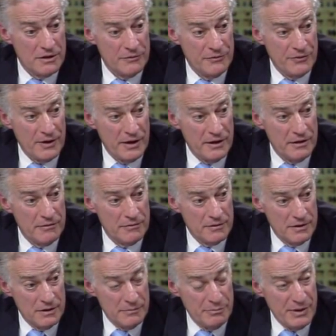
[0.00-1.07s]
to
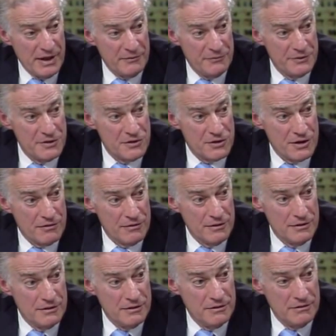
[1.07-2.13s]
fire uh, Pat
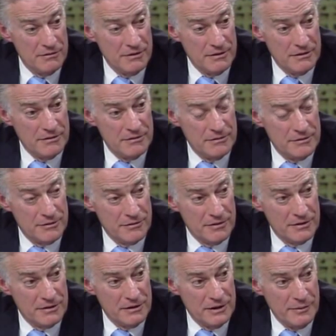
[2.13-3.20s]
Fitzgerald and, uh,
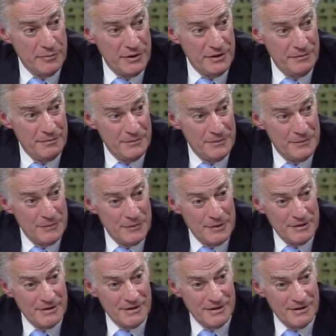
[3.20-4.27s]
during the Libby
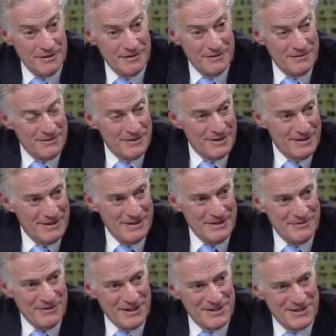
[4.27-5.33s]
uh, well,
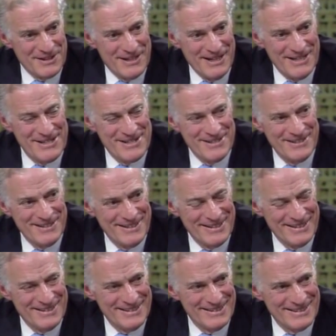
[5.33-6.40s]
investigation. One
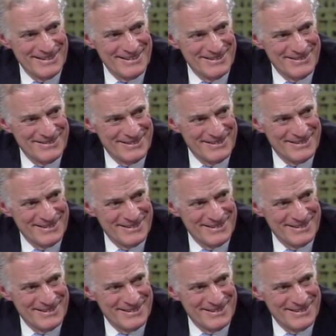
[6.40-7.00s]
individual's